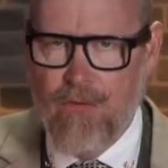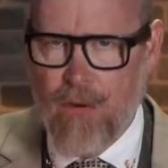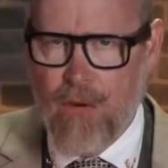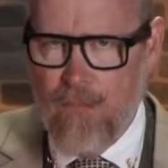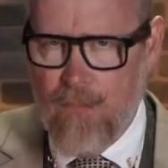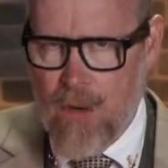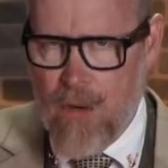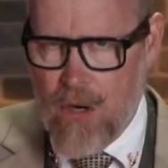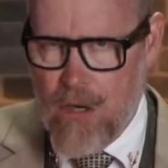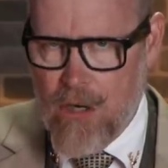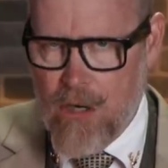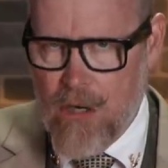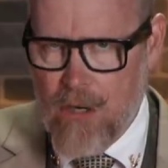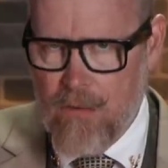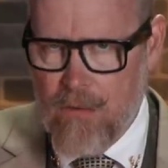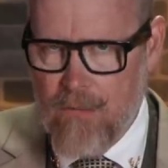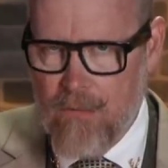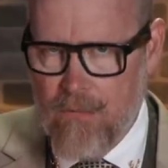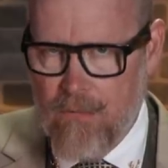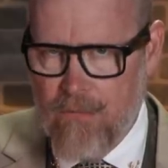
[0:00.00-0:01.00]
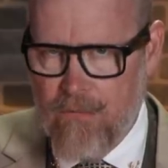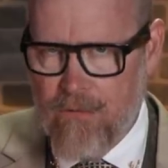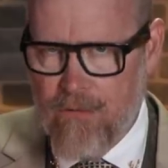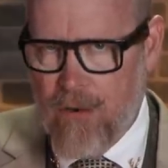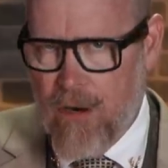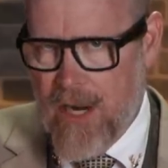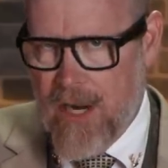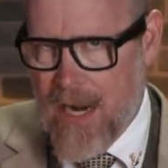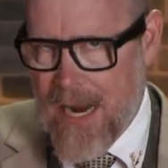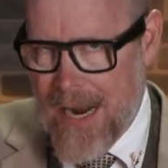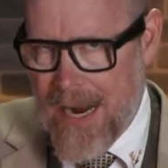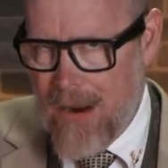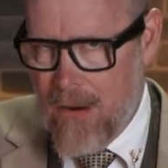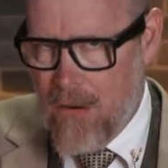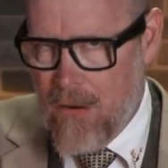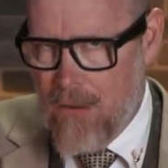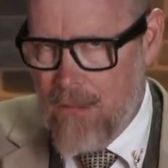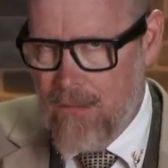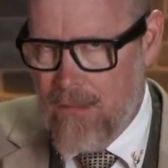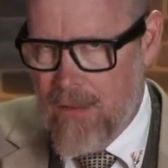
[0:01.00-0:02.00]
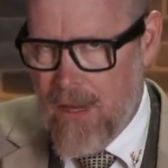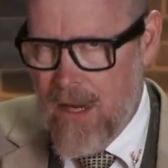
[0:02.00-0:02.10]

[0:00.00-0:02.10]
for murder, for now,